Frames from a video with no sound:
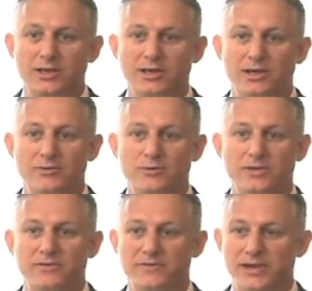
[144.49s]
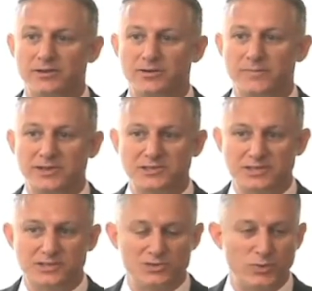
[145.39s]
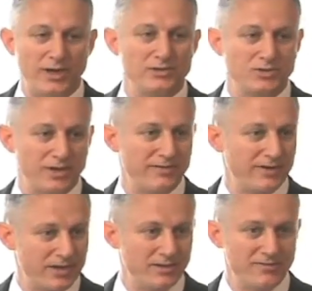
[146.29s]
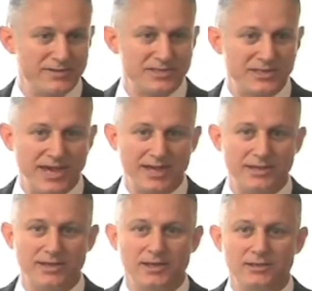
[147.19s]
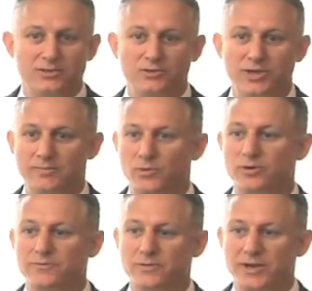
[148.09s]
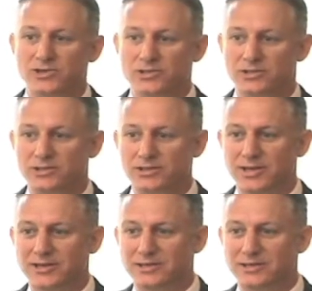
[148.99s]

and will be unveiled on May 6th as well, so I invite you to visit that to get more information than